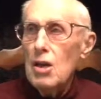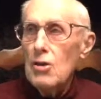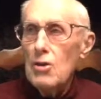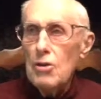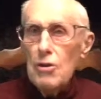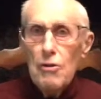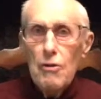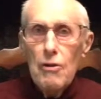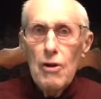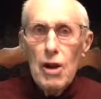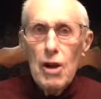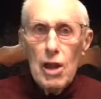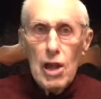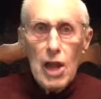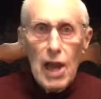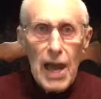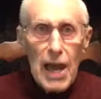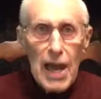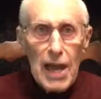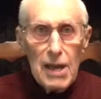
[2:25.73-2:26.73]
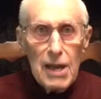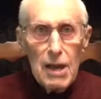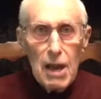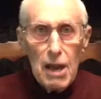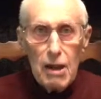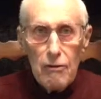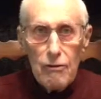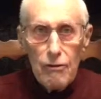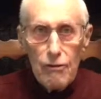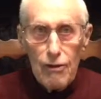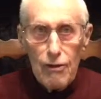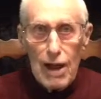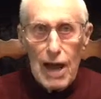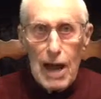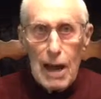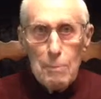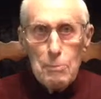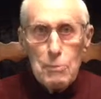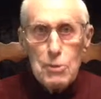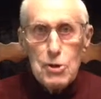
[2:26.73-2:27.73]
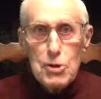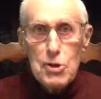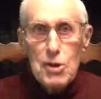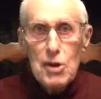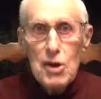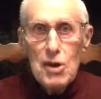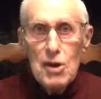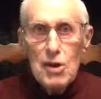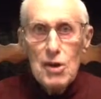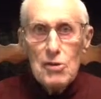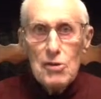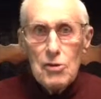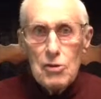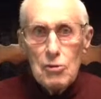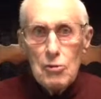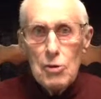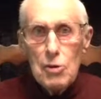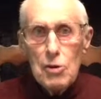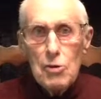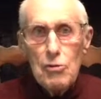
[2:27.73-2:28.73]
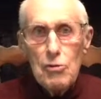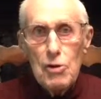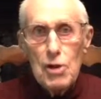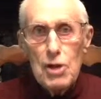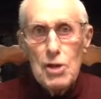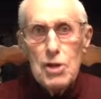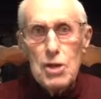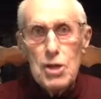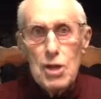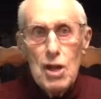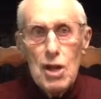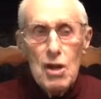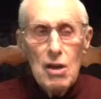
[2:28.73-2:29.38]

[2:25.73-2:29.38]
the landing flaps to increase